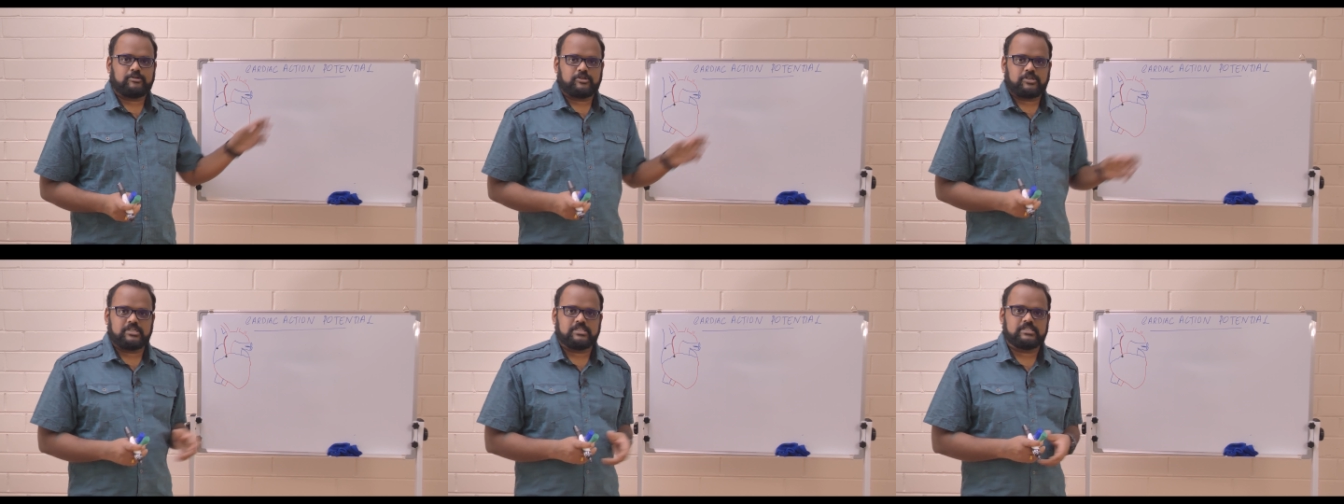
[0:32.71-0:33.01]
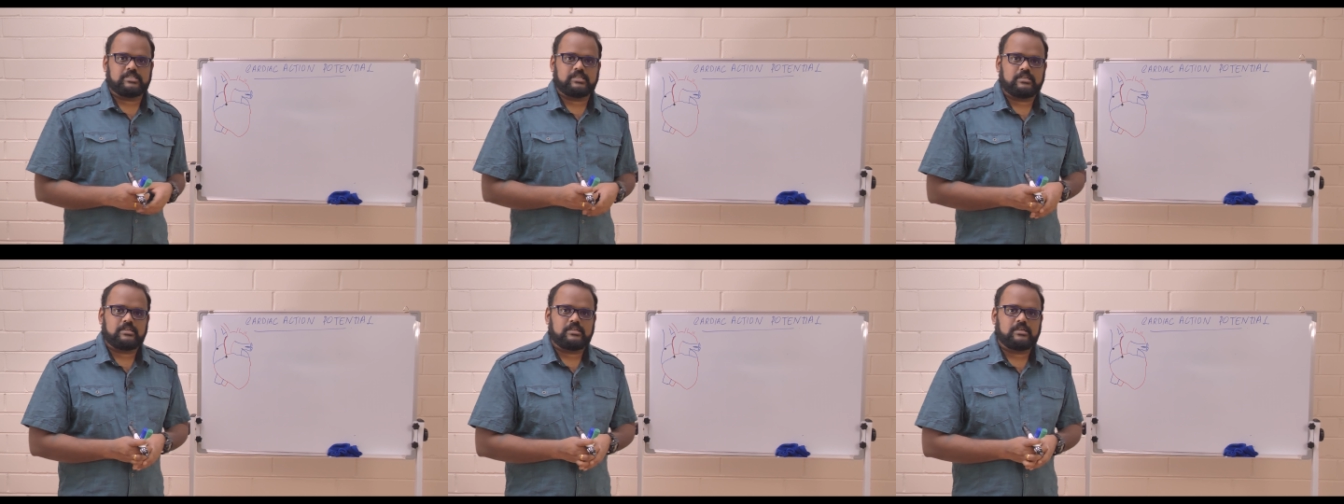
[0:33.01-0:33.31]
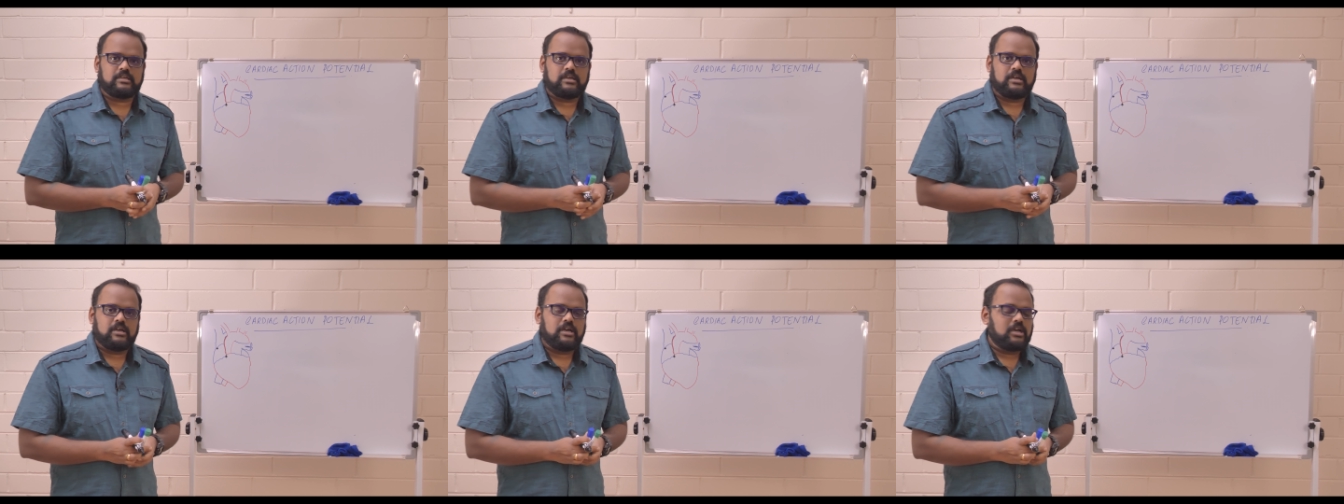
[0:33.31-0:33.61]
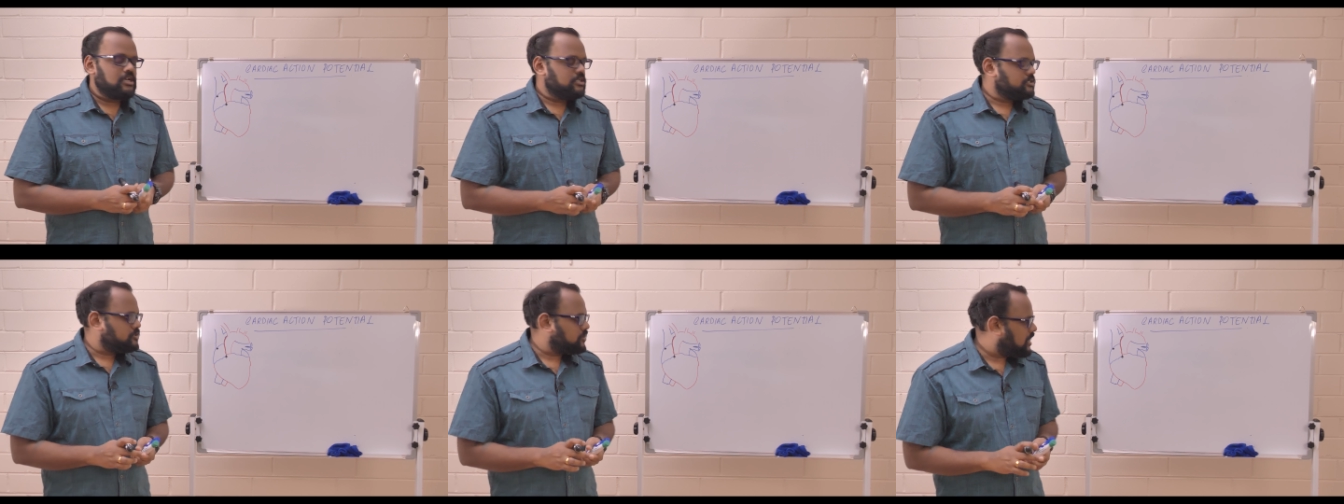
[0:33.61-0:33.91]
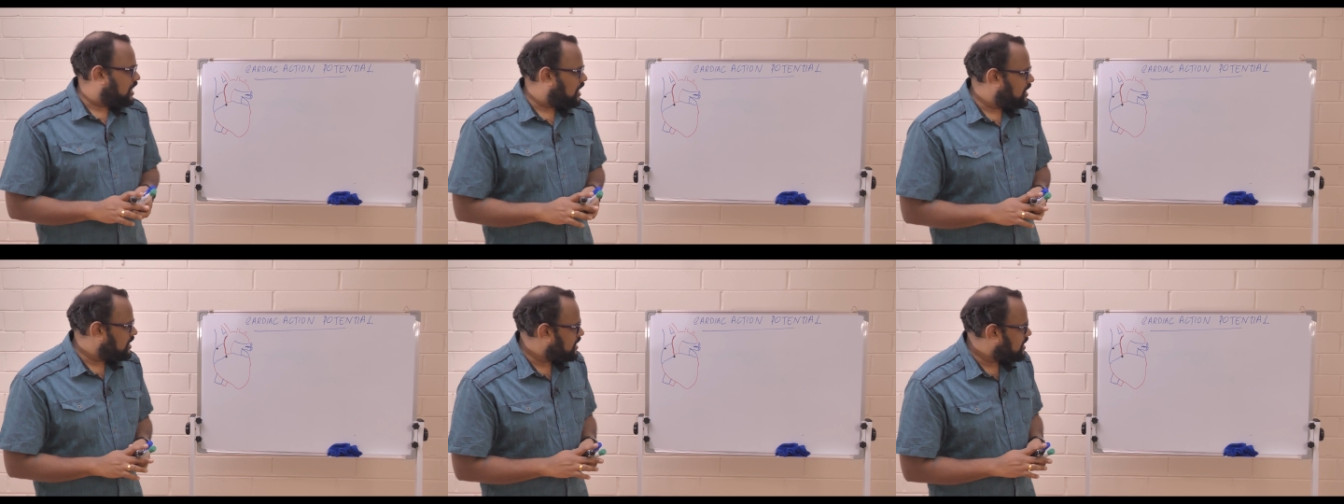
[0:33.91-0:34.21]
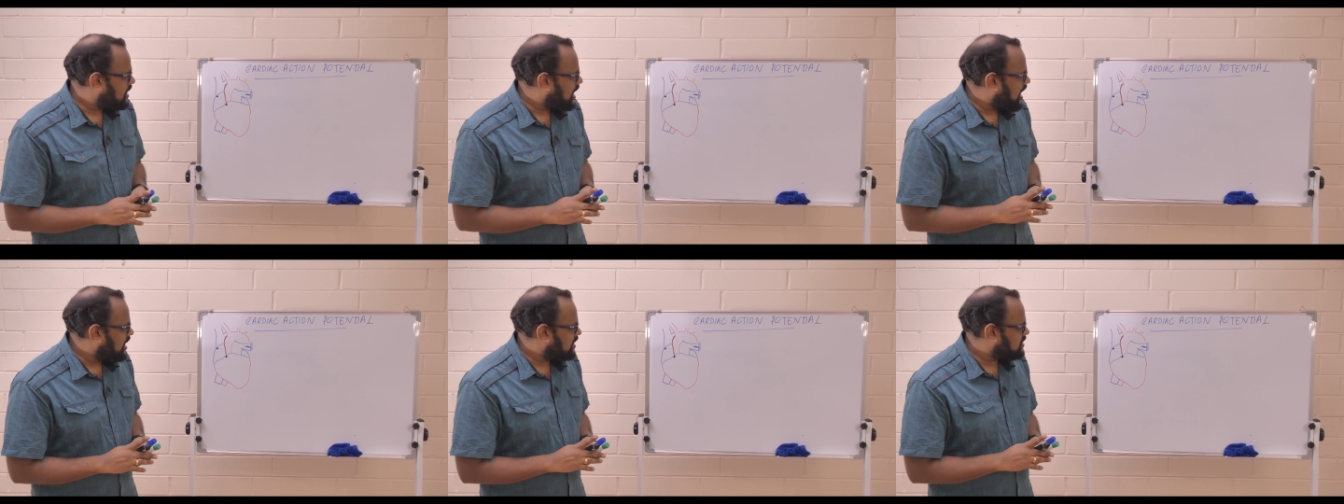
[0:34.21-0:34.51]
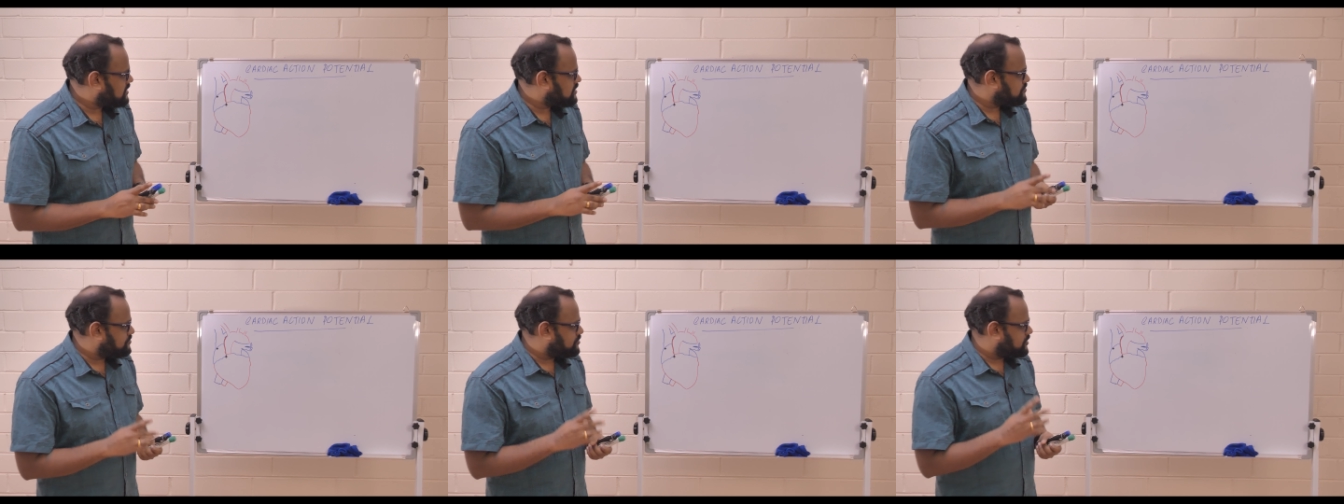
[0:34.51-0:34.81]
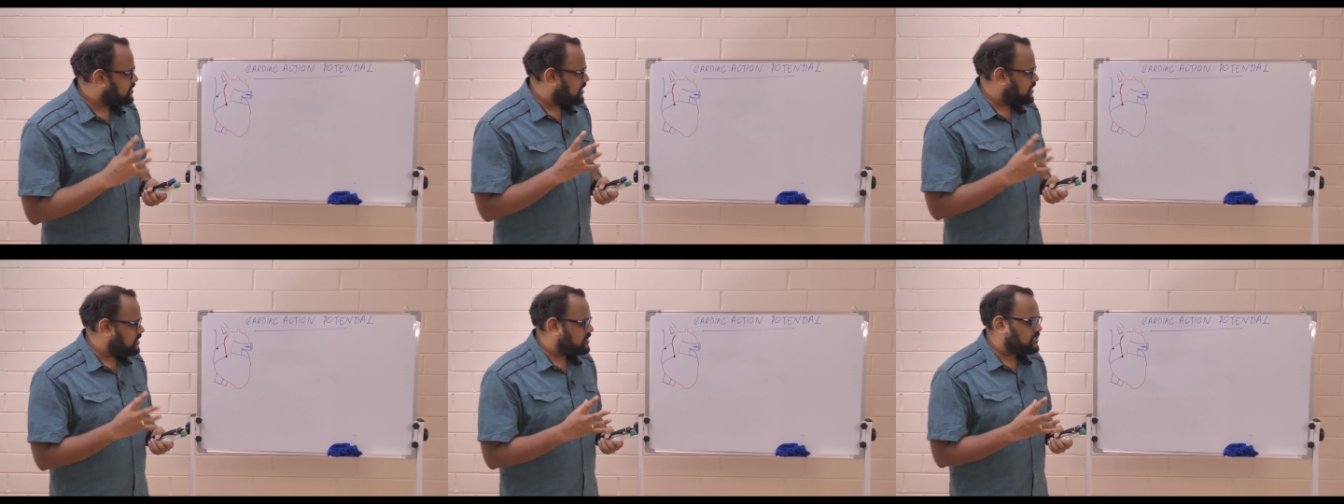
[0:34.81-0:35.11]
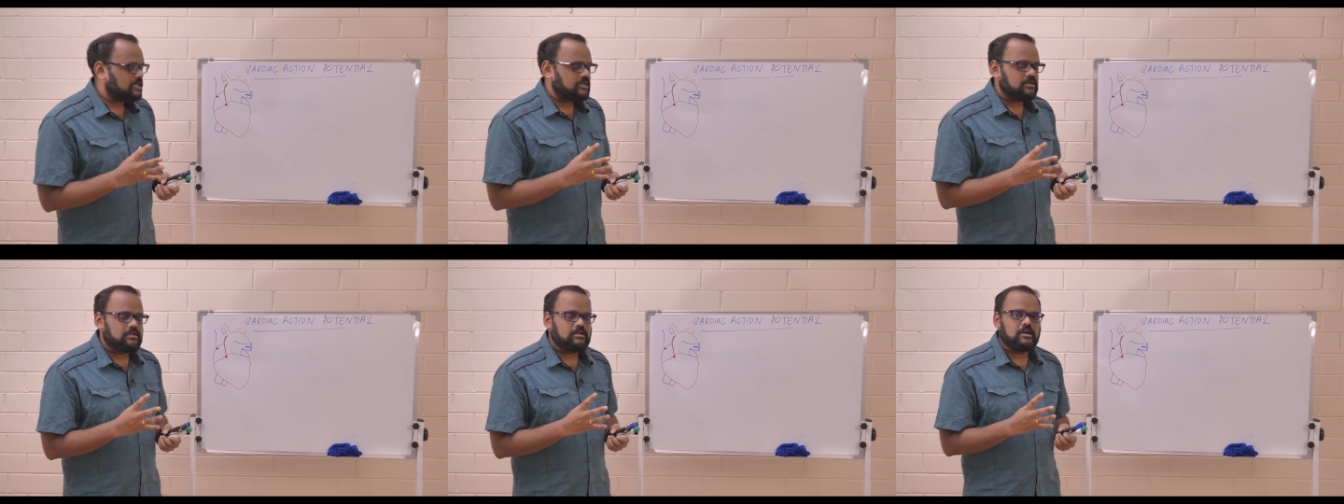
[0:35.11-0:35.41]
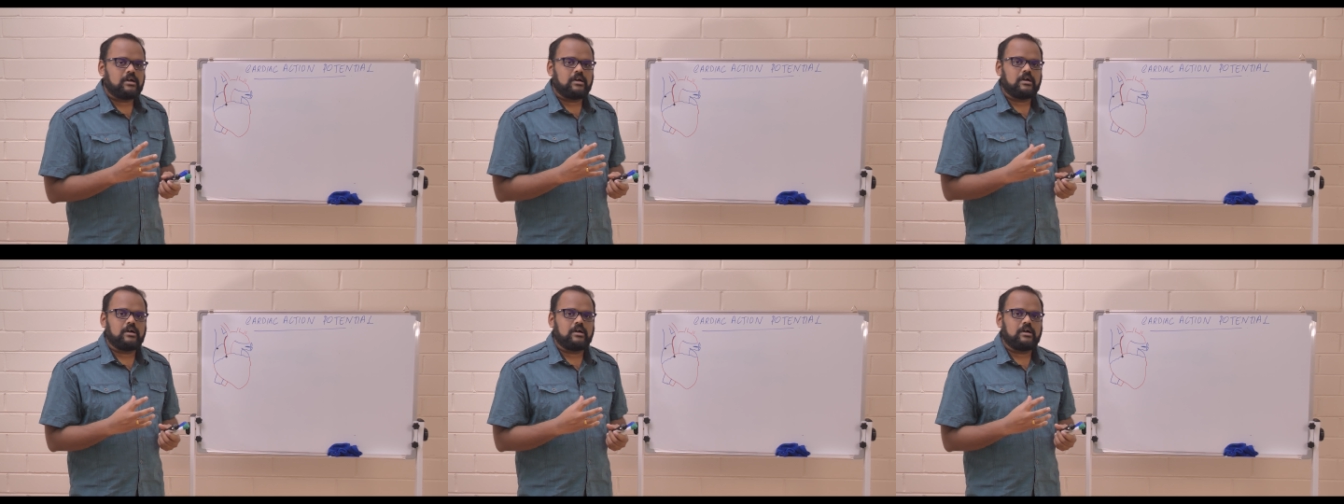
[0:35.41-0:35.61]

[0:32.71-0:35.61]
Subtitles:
potential. So cardiac action potential,